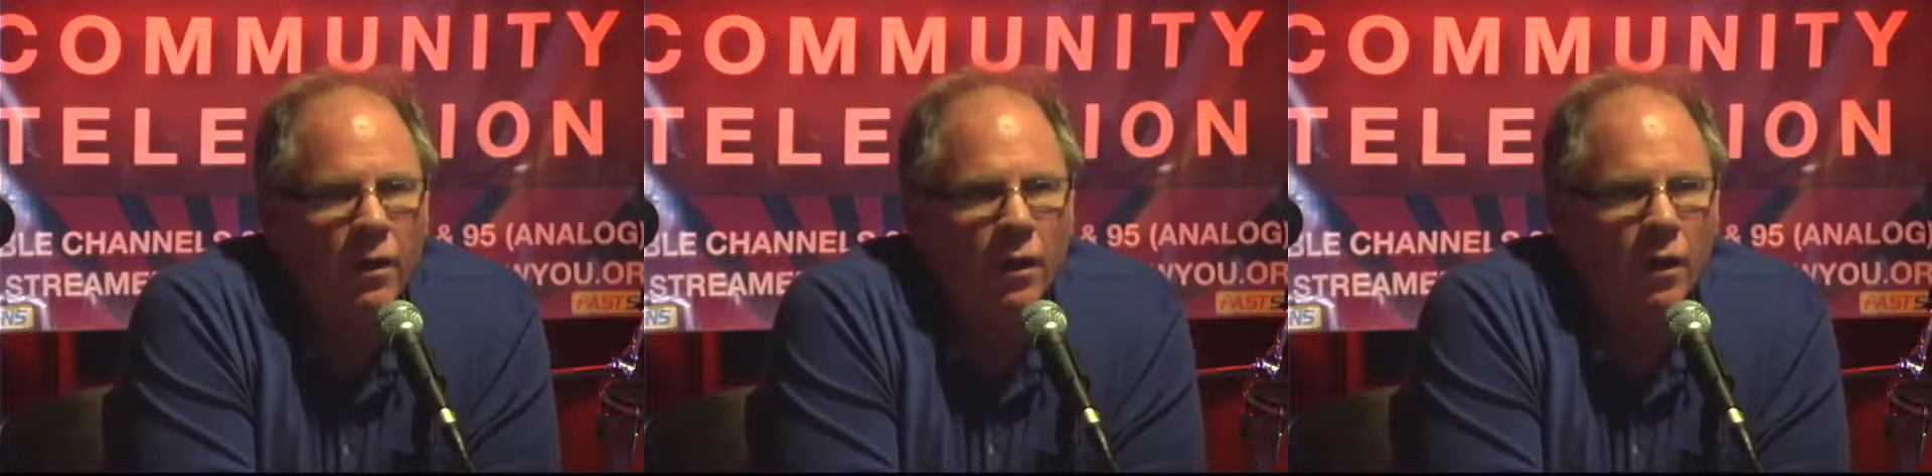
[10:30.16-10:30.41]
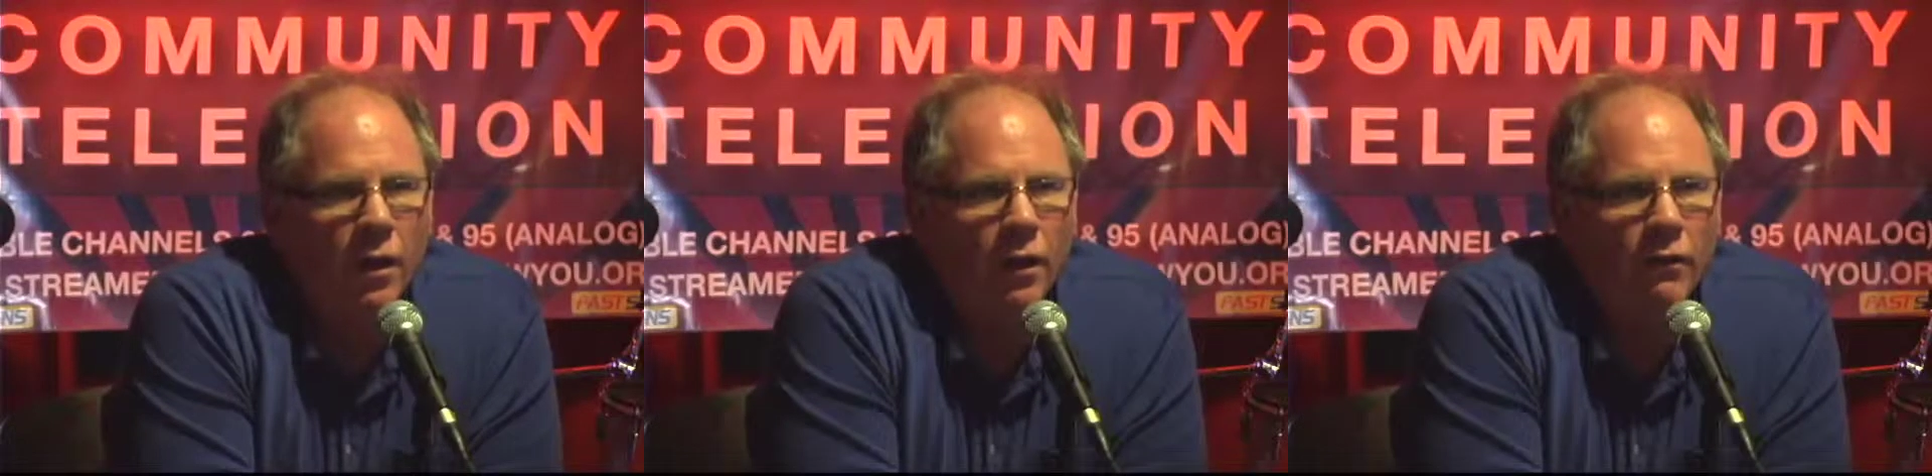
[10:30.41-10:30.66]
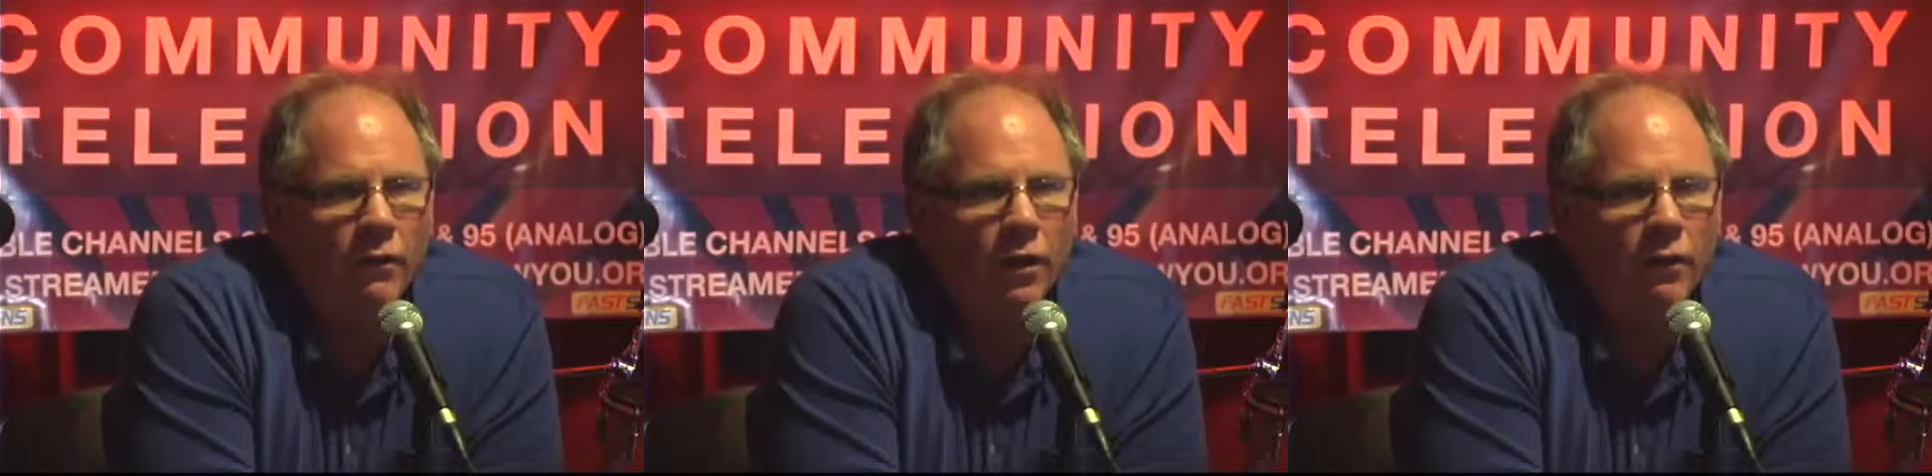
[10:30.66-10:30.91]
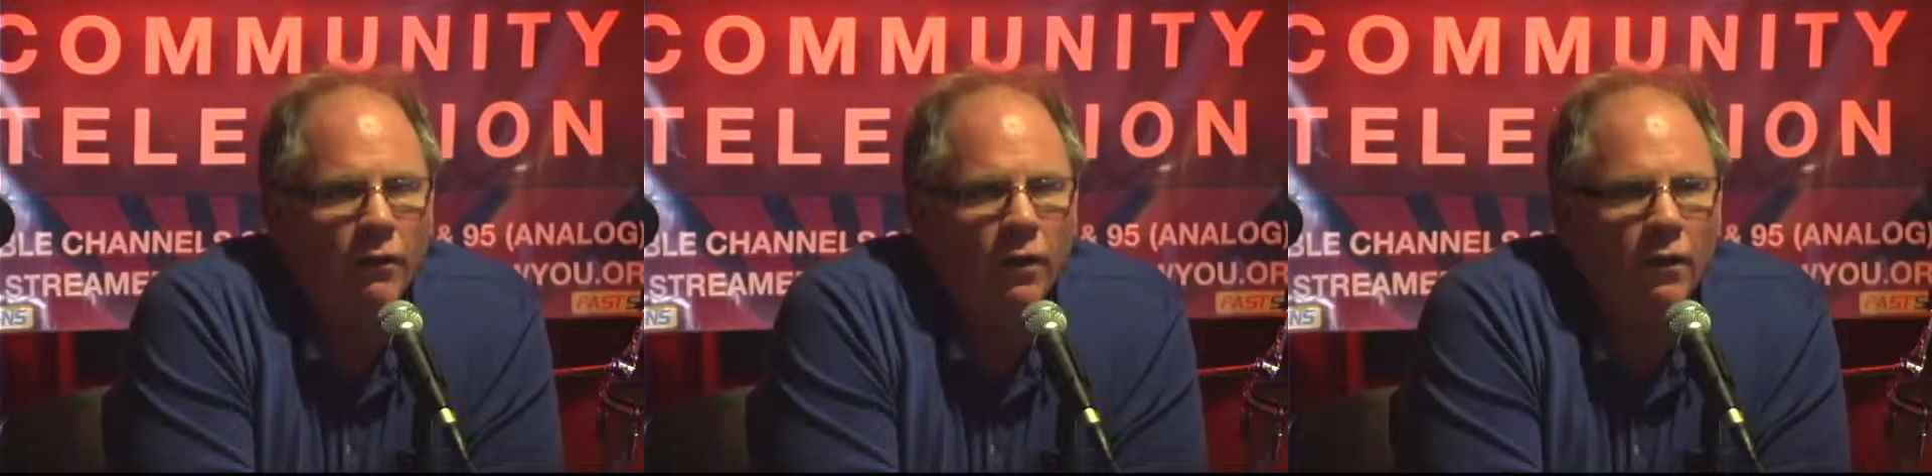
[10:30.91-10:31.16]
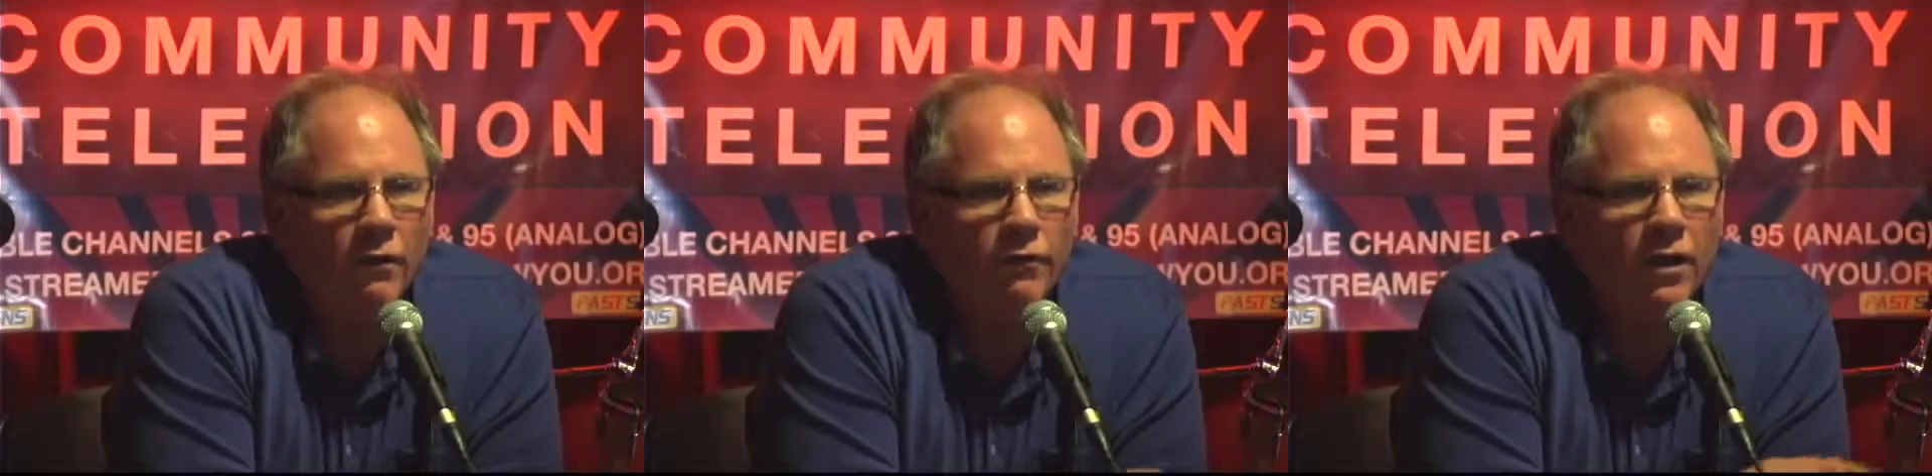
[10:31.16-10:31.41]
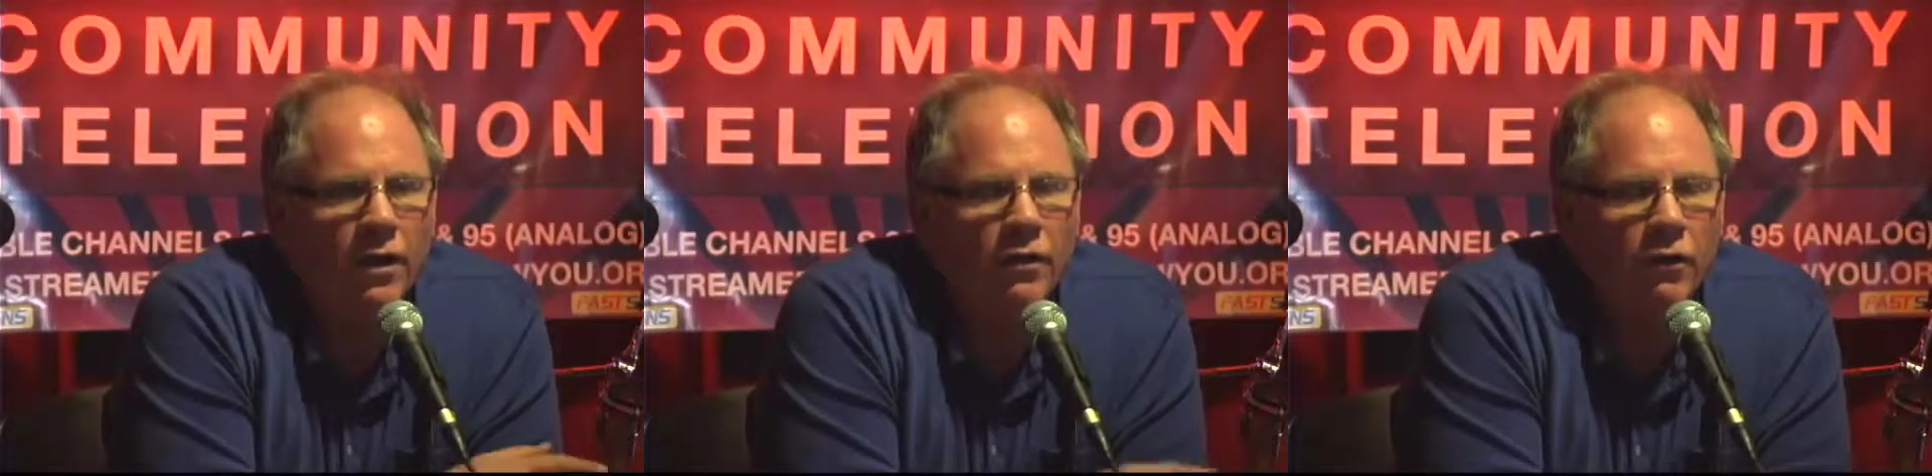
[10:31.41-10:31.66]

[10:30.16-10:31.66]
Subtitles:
and 10